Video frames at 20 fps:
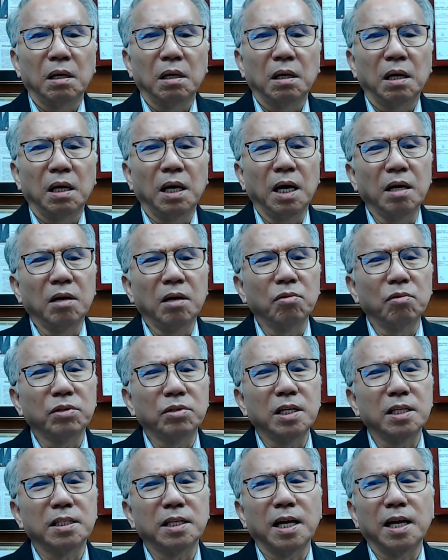And I
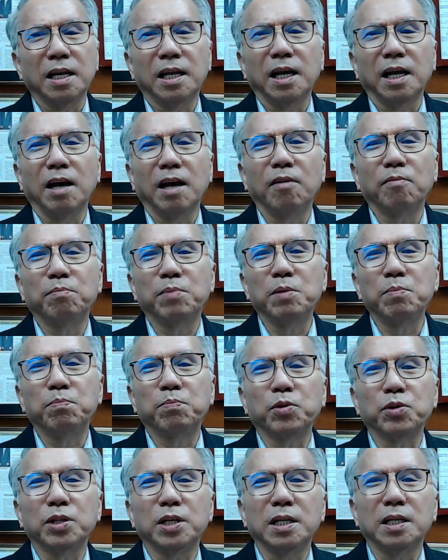noticed that they have been
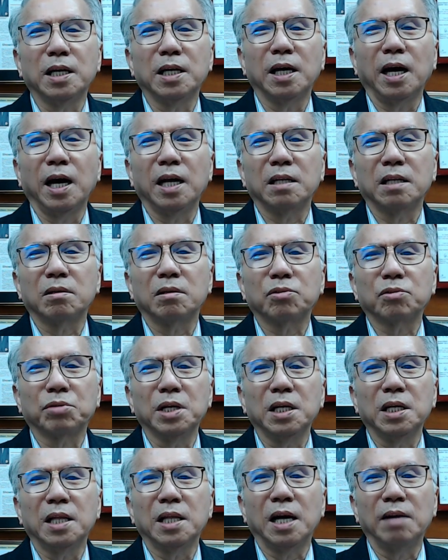putting the ad
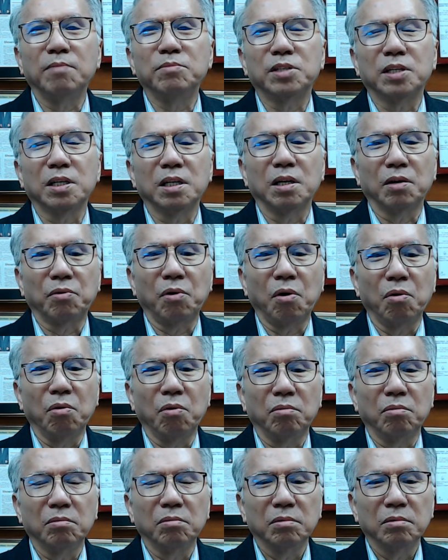3 times in a row.
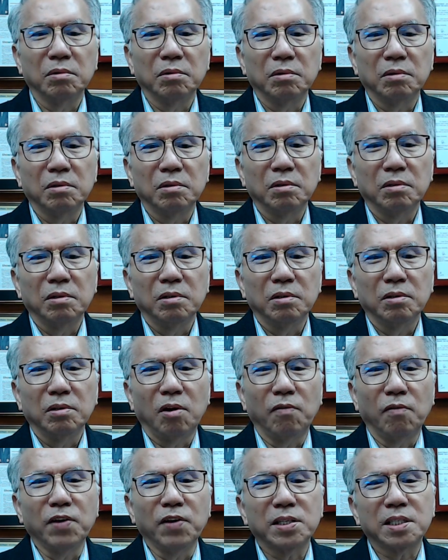
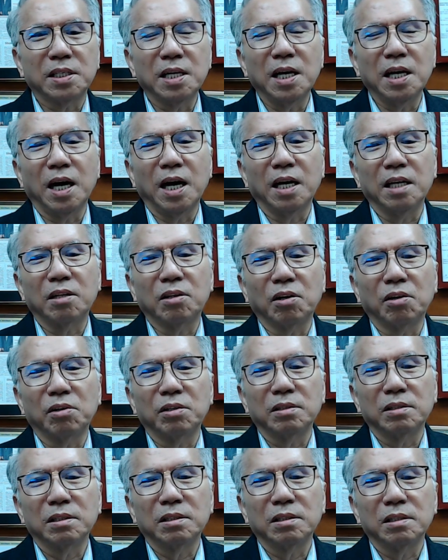Obviously, I thought
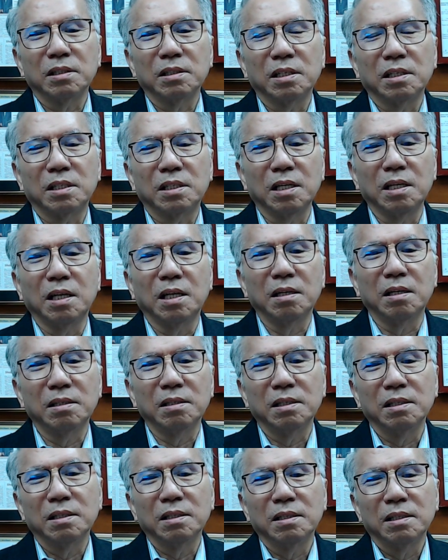it's either
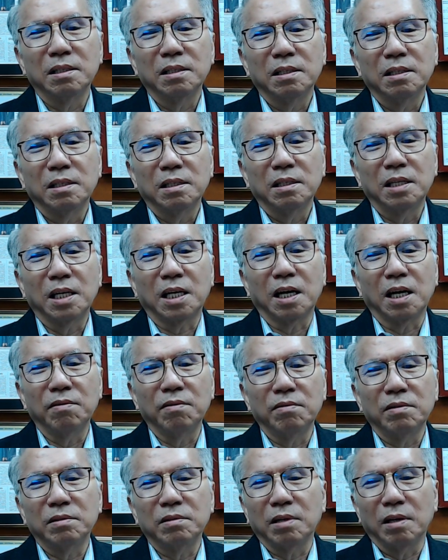they
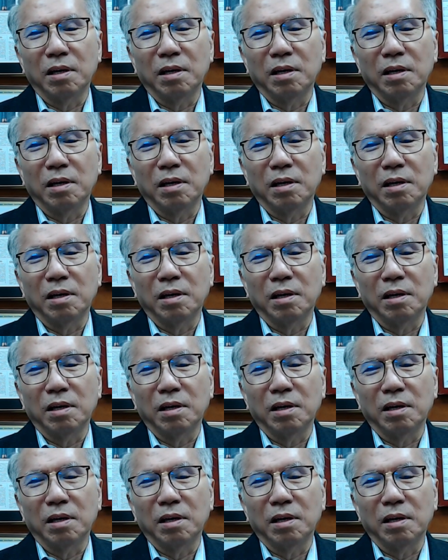can't.